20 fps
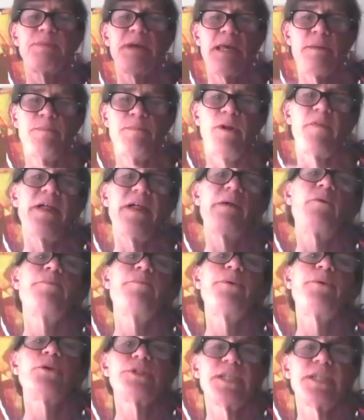people that were
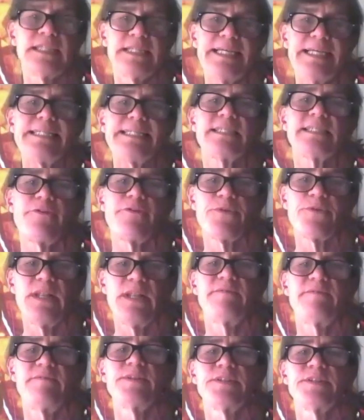putting these different
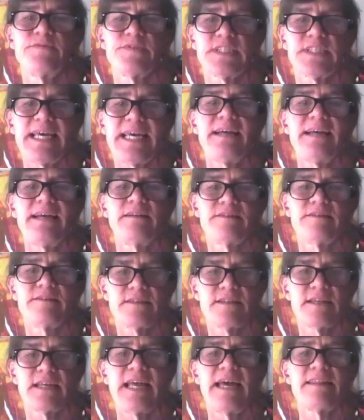levels of scales
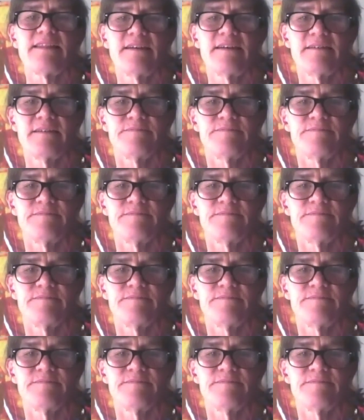together.